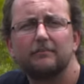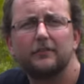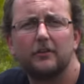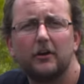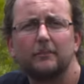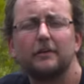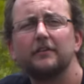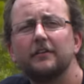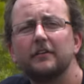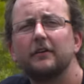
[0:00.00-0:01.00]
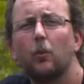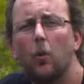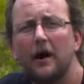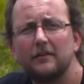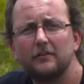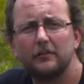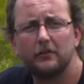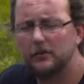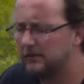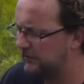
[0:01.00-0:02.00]
So cylinder 1 and
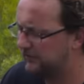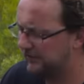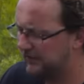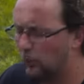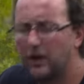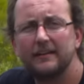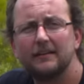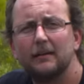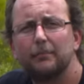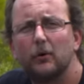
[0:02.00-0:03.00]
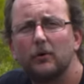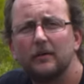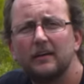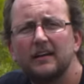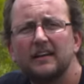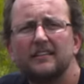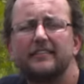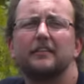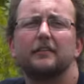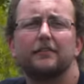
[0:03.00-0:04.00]
2 share one inlet port,
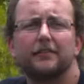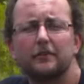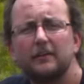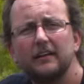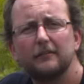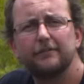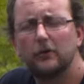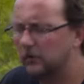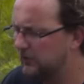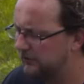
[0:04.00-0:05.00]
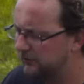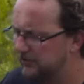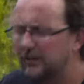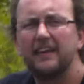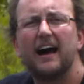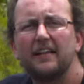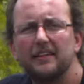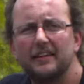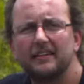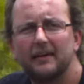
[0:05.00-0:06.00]
cylinders 3 and 4 share the
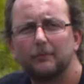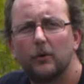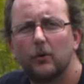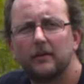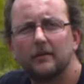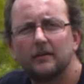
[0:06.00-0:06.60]
other inlet port.